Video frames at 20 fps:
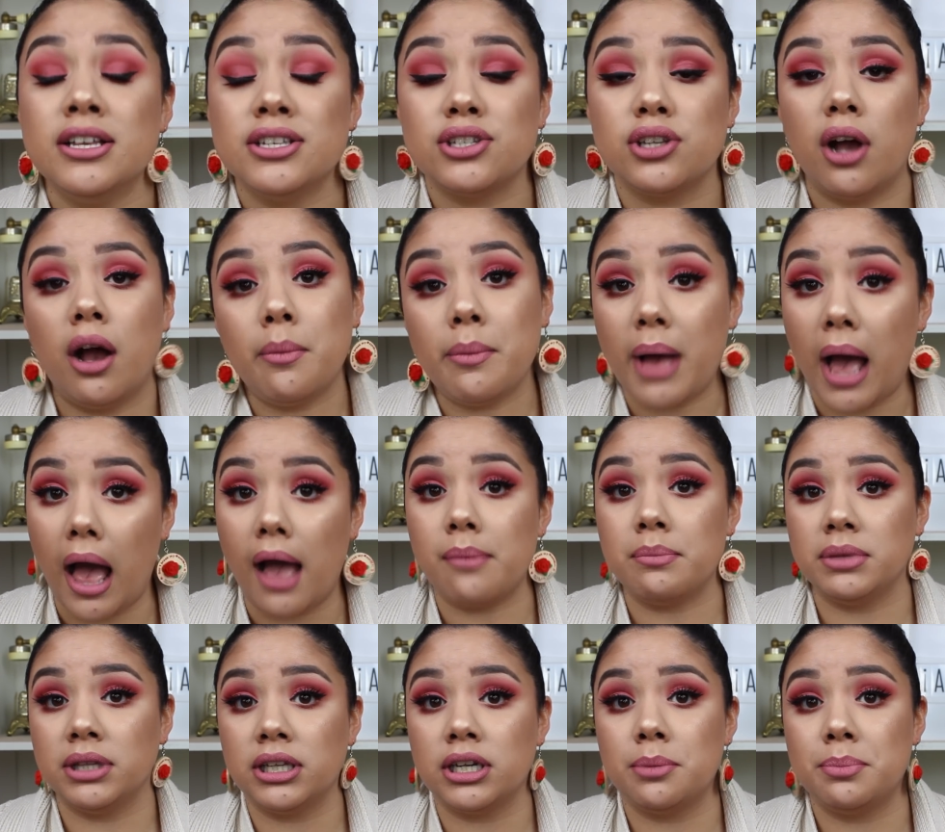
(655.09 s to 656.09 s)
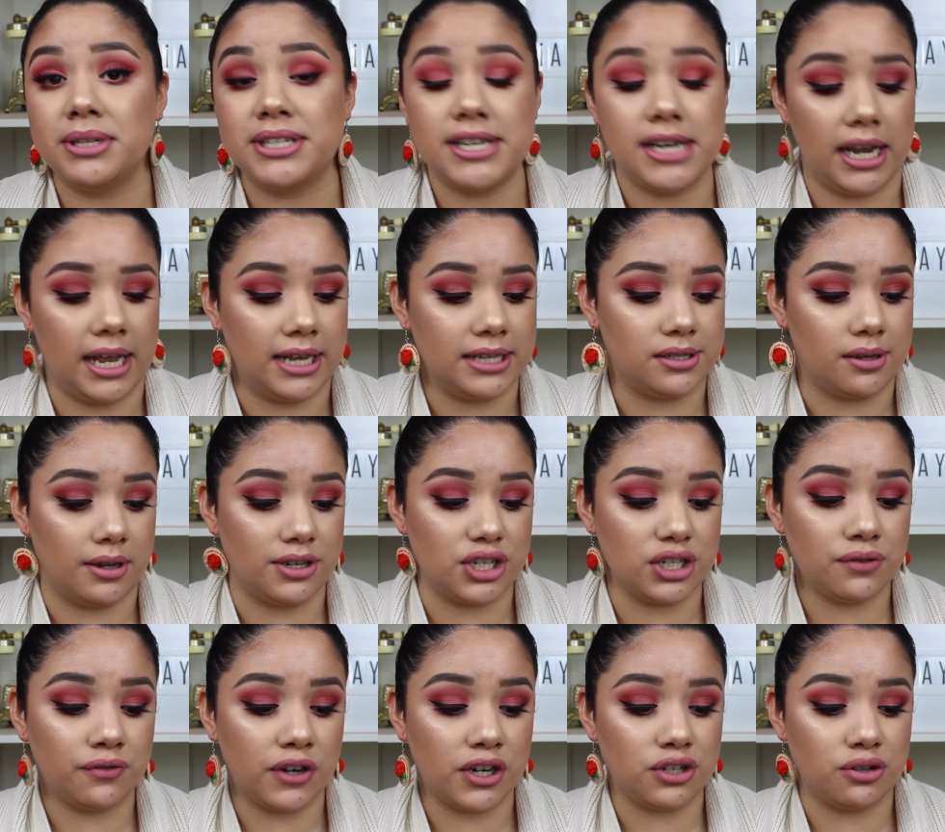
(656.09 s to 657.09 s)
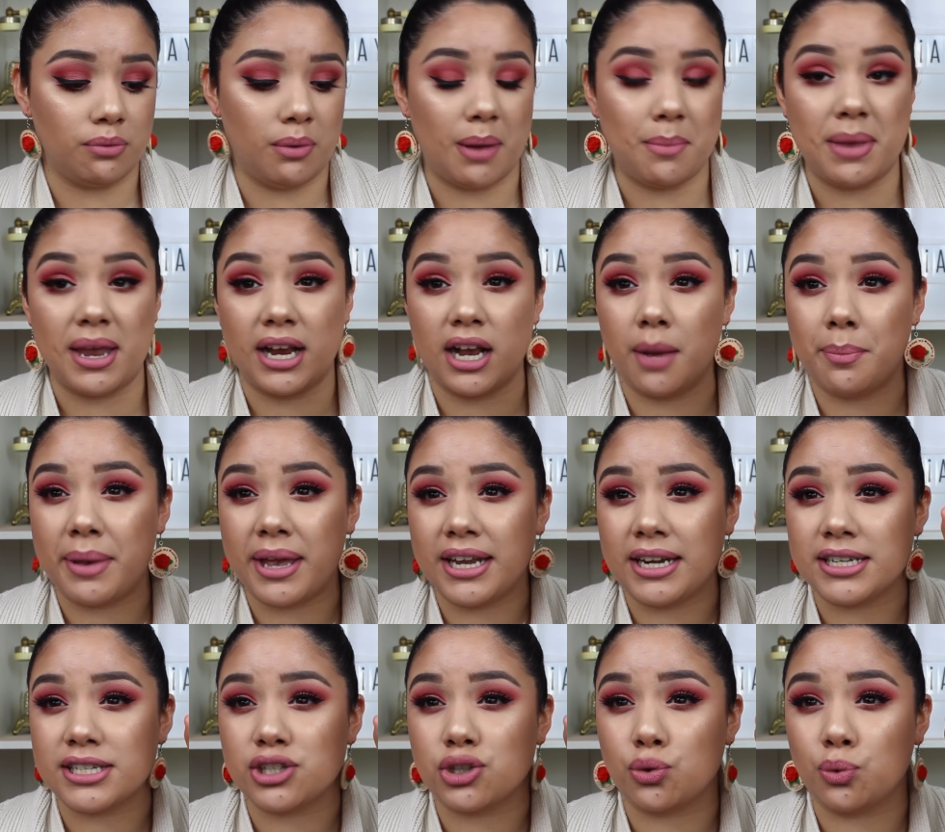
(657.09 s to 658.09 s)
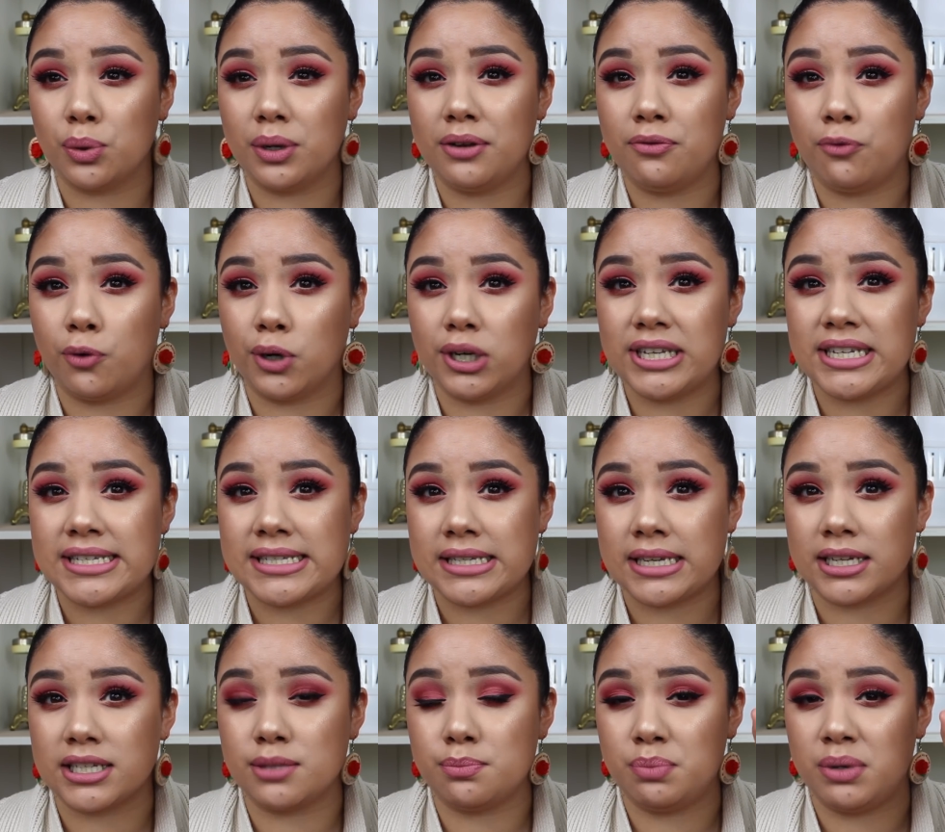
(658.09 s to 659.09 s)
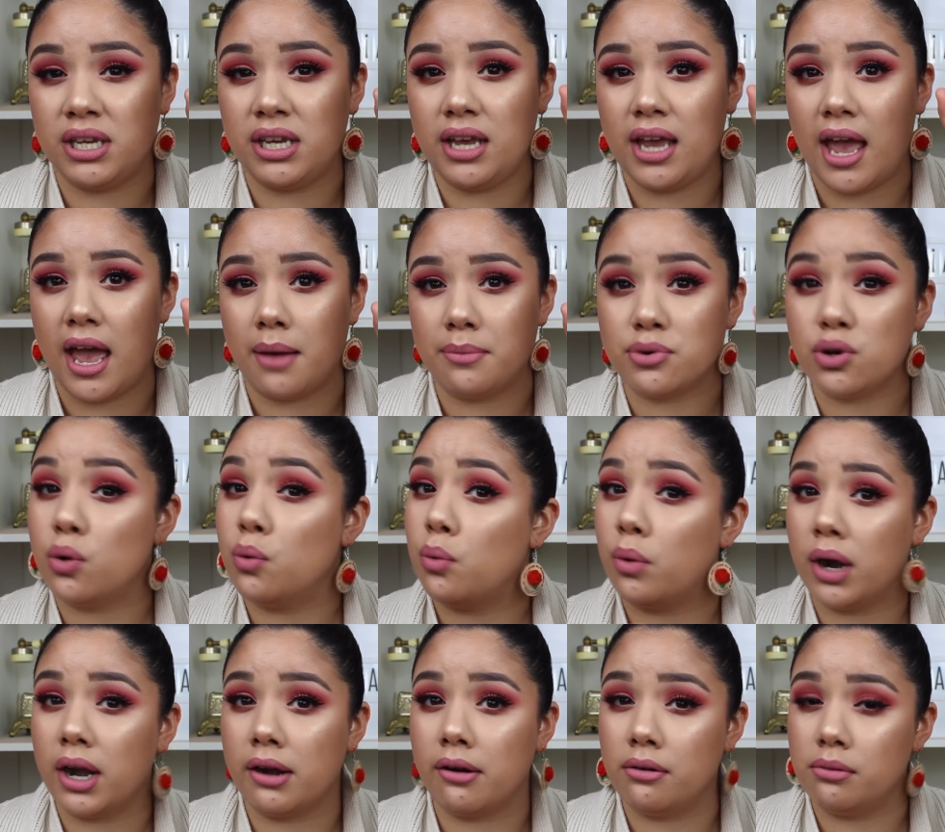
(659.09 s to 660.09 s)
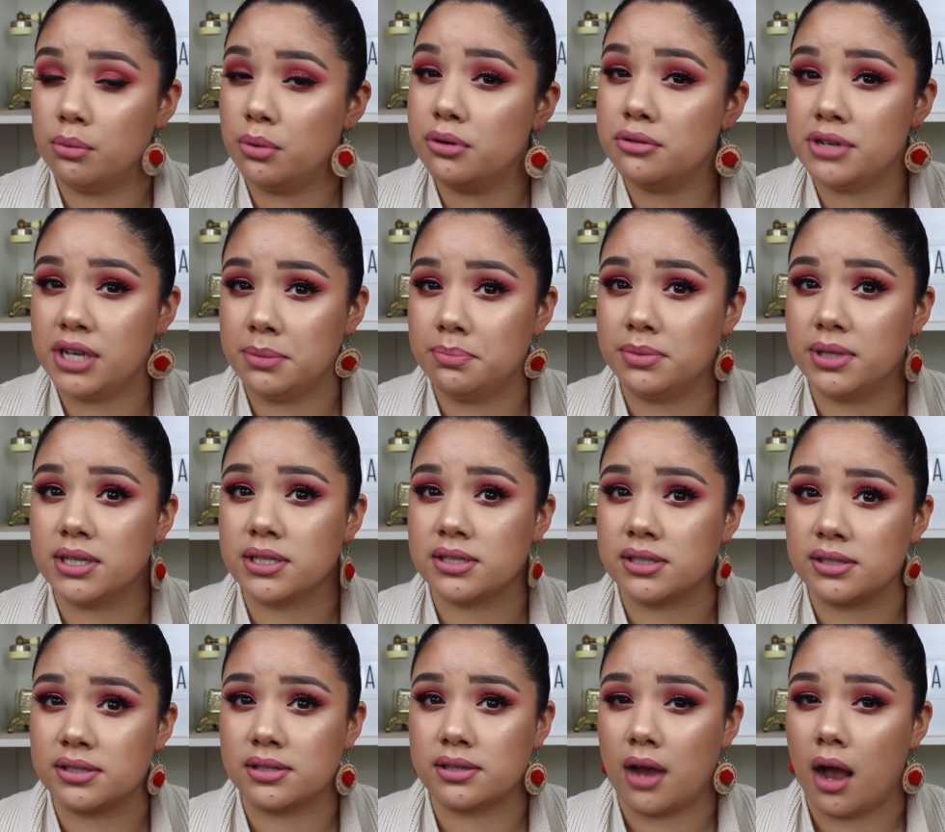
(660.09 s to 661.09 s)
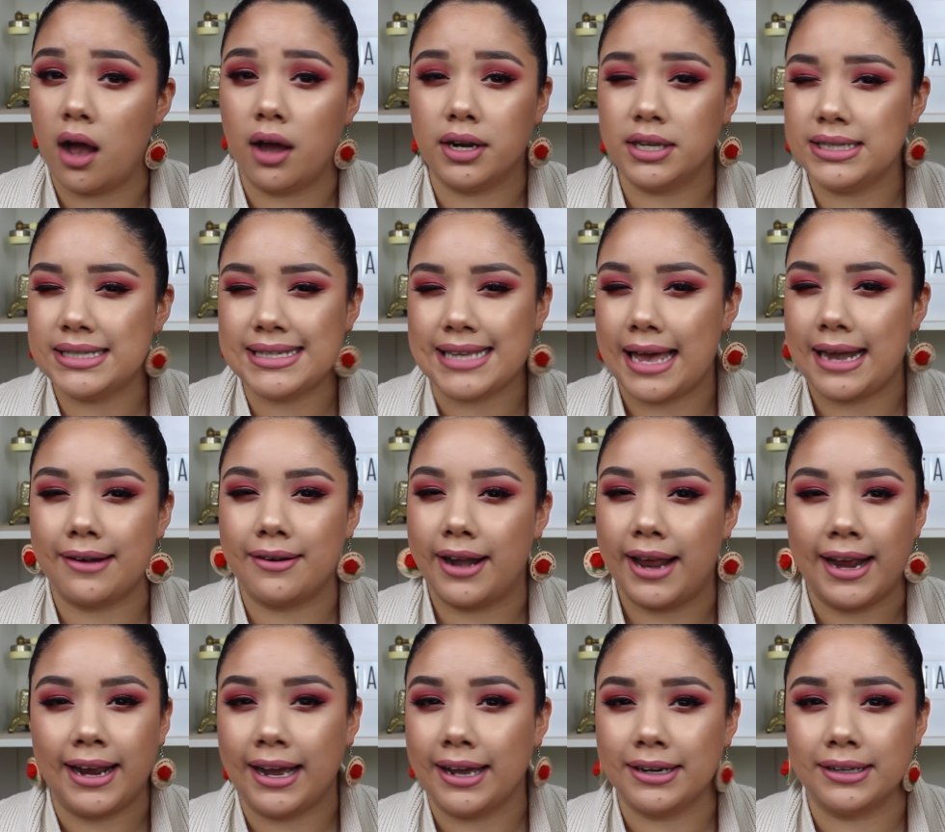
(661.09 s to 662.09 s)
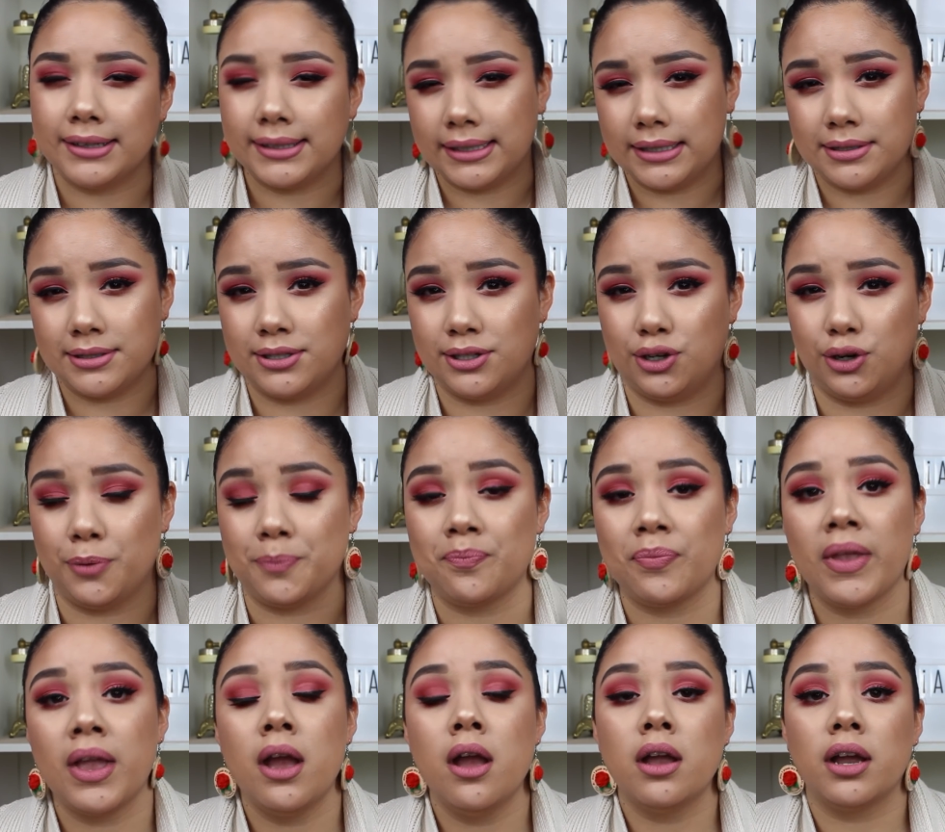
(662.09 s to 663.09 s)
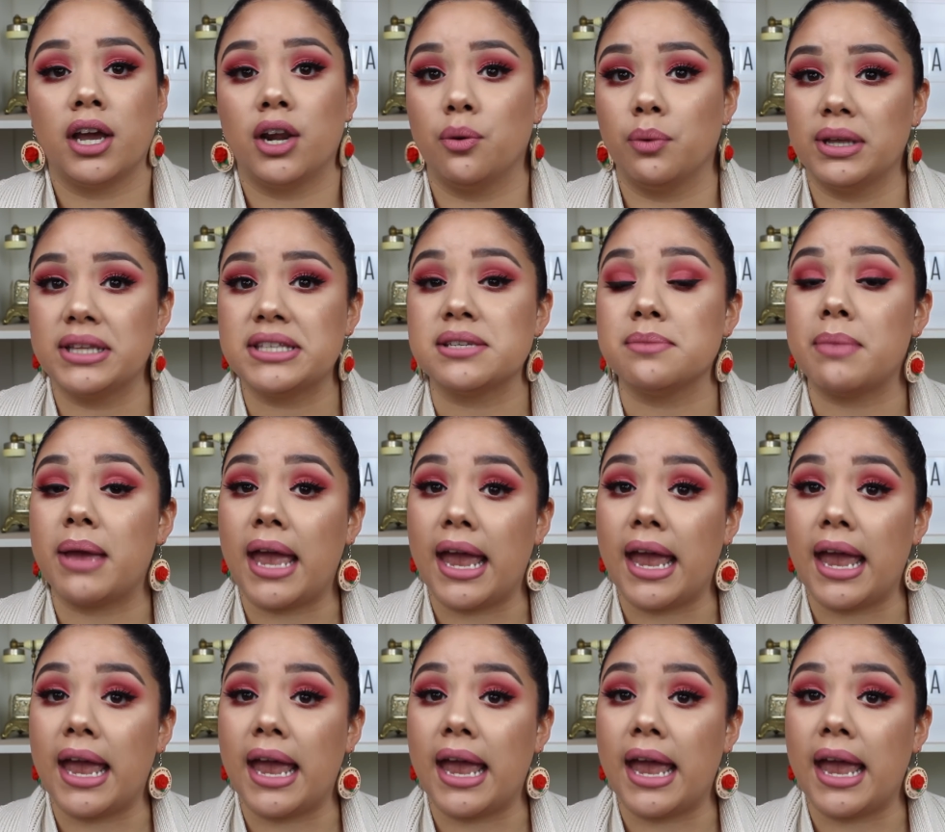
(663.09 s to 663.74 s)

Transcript: So I'm a little bit delayed. So I just finished my makeup. It is 3:46 p.m. Don't worry, we'll keep this on. It's Saturday. I got nothing else to do. Gonna run some